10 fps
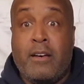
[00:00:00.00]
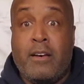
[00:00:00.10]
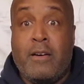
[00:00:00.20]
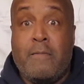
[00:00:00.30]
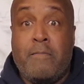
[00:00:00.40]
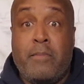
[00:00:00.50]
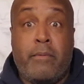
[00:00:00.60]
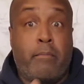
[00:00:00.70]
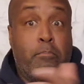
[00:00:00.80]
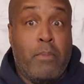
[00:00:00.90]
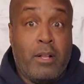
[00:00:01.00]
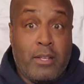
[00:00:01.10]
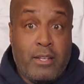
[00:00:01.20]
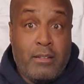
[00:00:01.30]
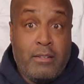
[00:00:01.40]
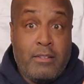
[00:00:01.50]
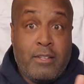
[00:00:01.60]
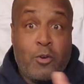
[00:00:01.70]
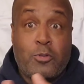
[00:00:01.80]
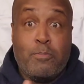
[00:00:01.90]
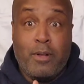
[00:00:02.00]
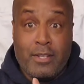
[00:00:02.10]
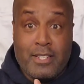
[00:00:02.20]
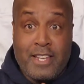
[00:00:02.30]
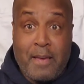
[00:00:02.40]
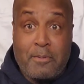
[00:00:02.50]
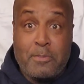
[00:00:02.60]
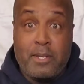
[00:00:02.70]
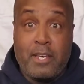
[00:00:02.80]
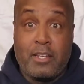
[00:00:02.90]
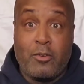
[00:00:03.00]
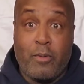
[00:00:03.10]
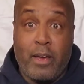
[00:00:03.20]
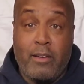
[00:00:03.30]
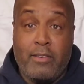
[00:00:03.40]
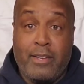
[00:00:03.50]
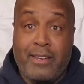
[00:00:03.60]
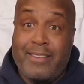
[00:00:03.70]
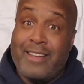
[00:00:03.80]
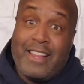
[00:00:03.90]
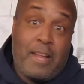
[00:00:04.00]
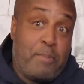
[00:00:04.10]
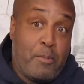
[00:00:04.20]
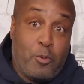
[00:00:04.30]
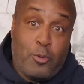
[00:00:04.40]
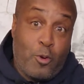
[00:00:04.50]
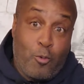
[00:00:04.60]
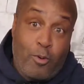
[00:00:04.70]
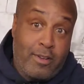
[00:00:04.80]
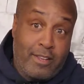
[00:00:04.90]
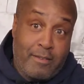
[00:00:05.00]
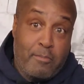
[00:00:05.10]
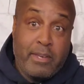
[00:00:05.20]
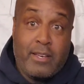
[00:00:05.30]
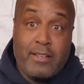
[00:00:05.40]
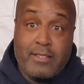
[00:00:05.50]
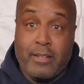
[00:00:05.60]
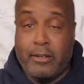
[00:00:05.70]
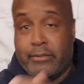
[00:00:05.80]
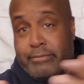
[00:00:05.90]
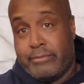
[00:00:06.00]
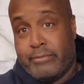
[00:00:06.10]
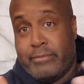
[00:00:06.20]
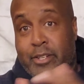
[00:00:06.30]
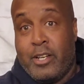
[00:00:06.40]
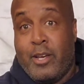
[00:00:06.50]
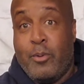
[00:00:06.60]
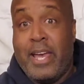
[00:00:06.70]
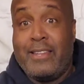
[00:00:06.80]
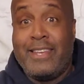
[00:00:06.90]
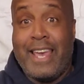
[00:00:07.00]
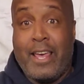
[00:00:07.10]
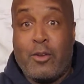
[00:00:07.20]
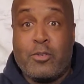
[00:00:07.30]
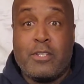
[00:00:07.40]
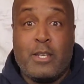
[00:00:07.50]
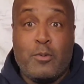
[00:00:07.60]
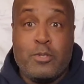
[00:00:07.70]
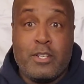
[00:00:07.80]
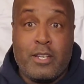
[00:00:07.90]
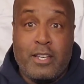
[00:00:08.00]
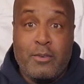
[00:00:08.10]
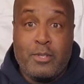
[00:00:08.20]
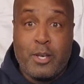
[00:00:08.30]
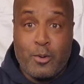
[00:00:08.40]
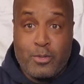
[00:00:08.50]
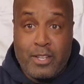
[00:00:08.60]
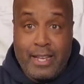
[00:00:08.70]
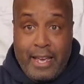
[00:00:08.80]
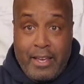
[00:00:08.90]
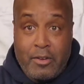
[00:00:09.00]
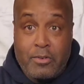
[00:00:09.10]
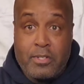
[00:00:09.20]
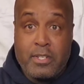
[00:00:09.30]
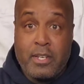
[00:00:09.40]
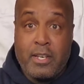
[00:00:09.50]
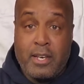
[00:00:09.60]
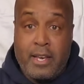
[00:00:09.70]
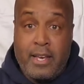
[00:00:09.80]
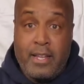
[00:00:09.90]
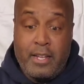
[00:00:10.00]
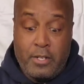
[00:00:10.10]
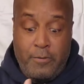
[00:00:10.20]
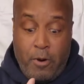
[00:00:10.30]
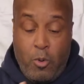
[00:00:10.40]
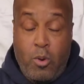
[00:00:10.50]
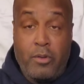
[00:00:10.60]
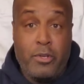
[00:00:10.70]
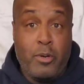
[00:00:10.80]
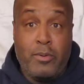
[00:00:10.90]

Um, Mullen, Coach Mullen's name has been kicked around, and a lot of people don't want him because you know we hate the Gators, and he was a he was a coach of the Gators, and it is very well